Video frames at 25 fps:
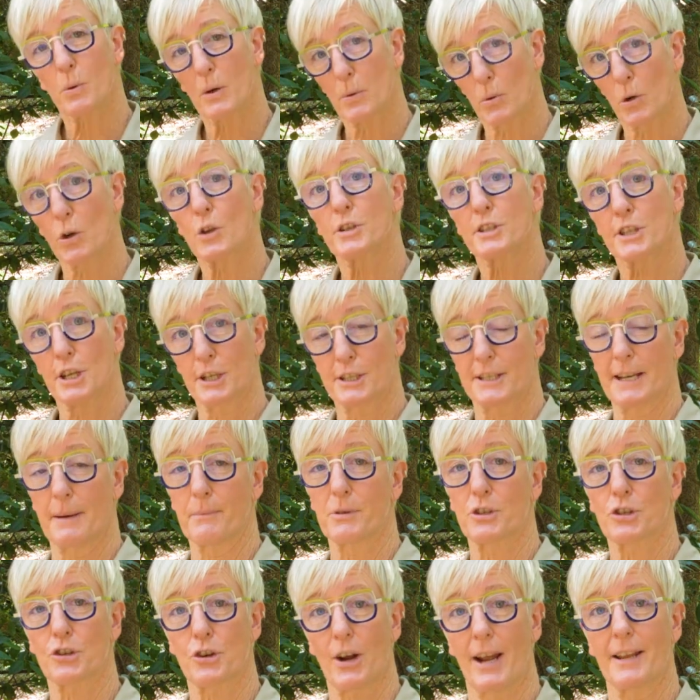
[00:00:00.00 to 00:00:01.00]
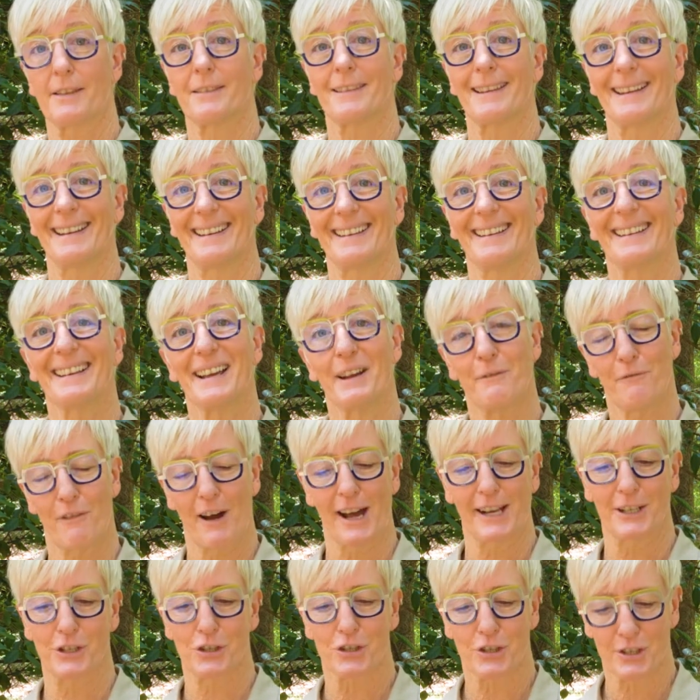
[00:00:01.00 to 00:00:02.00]
we will also demonstrate the
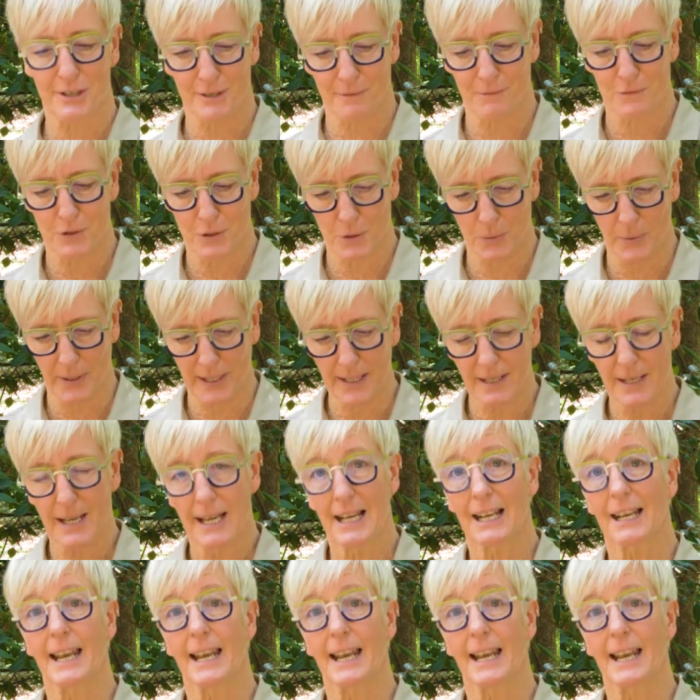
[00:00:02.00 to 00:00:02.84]
advantages of doing,